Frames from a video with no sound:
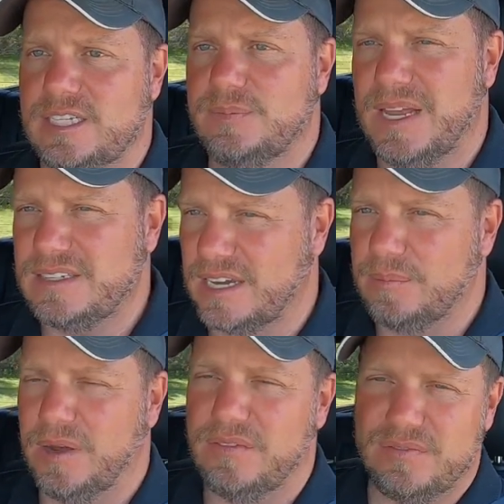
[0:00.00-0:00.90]
anticipates
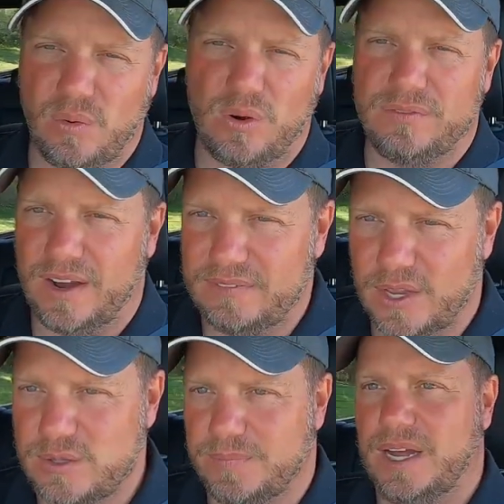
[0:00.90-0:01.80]
like above 4,000 or
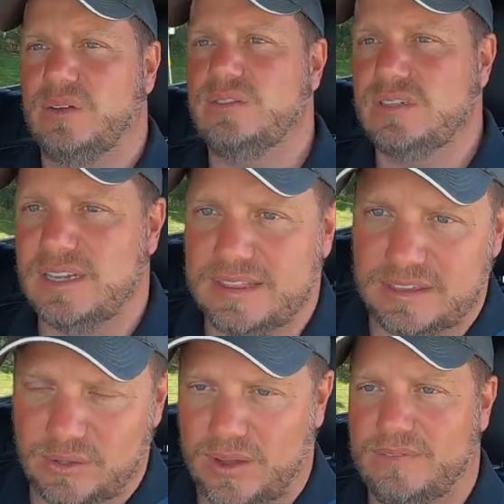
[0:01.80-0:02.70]
5,000 pounds,
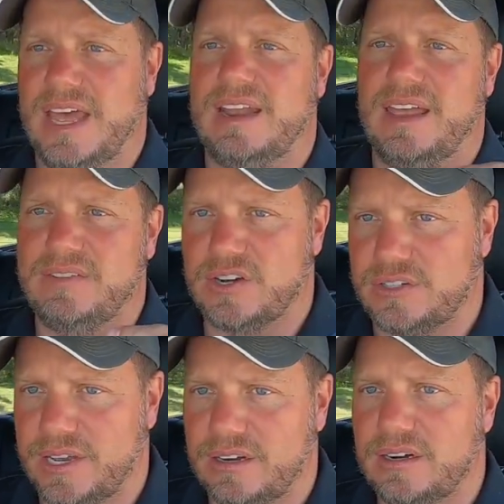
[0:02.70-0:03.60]
you have that heavier
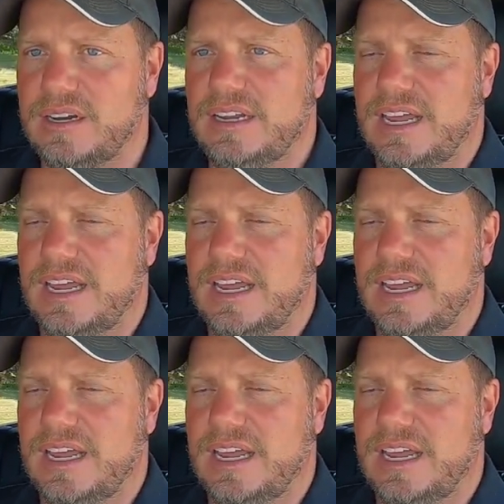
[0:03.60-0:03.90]
trailer.